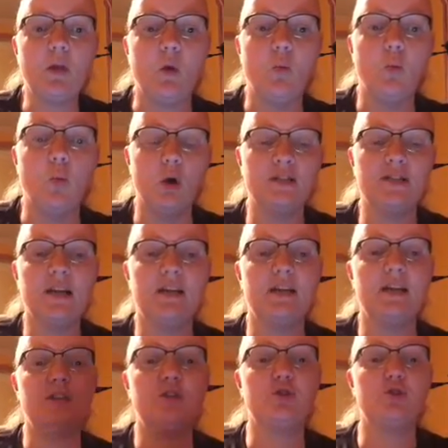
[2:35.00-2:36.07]
what I
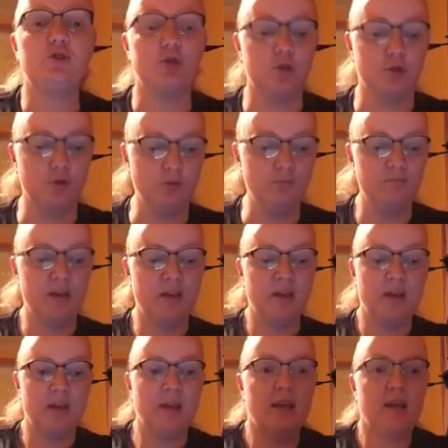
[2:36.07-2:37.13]
need you to do
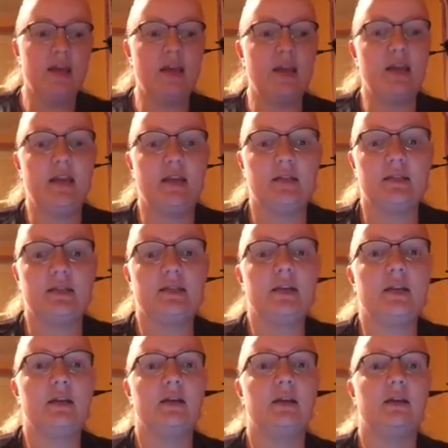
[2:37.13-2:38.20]
is
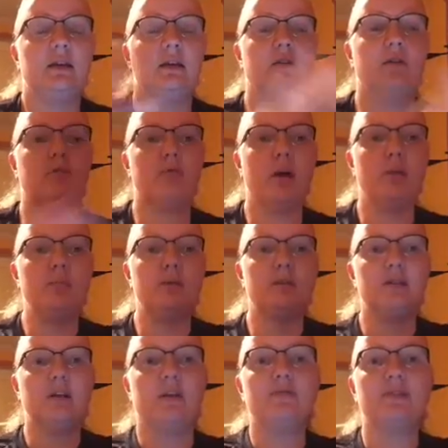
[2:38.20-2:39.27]
grab
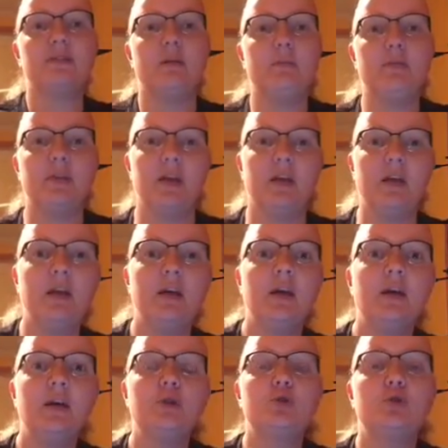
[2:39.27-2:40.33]
yourself something
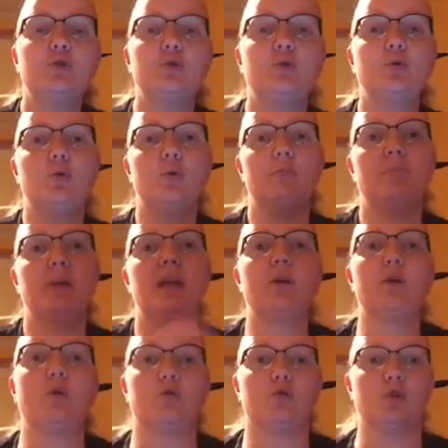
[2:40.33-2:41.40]
to make
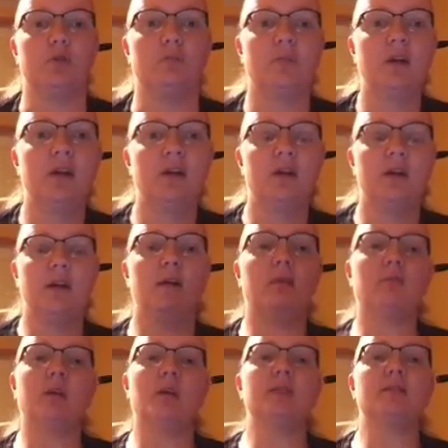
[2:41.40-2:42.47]
notes on. Now,
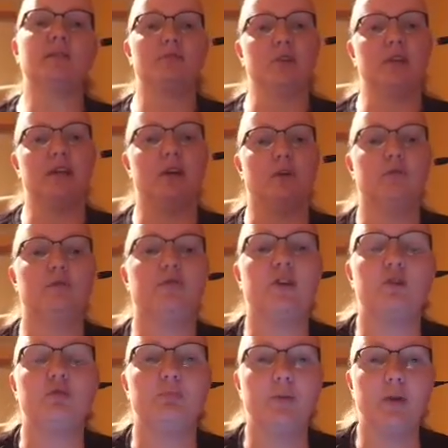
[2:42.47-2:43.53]
that's a really
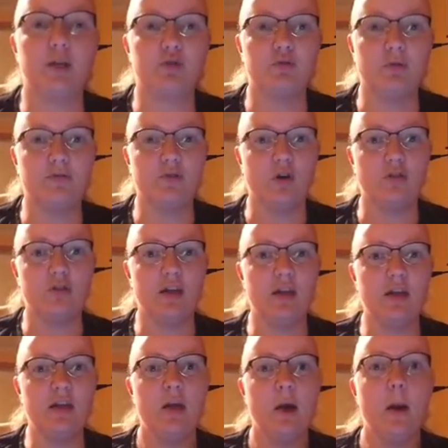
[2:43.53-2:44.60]
old-fashioned picture I've got
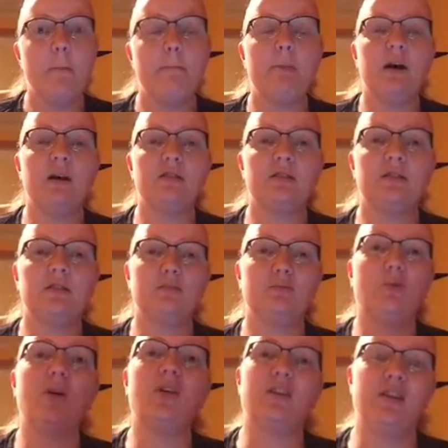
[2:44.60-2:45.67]
there, but
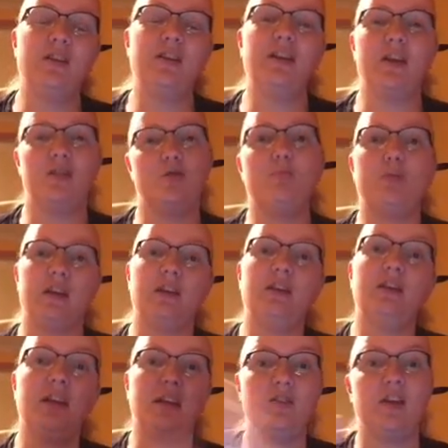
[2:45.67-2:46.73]
you get
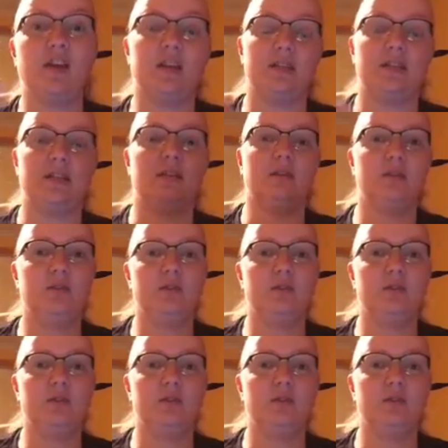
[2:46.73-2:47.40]
the idea.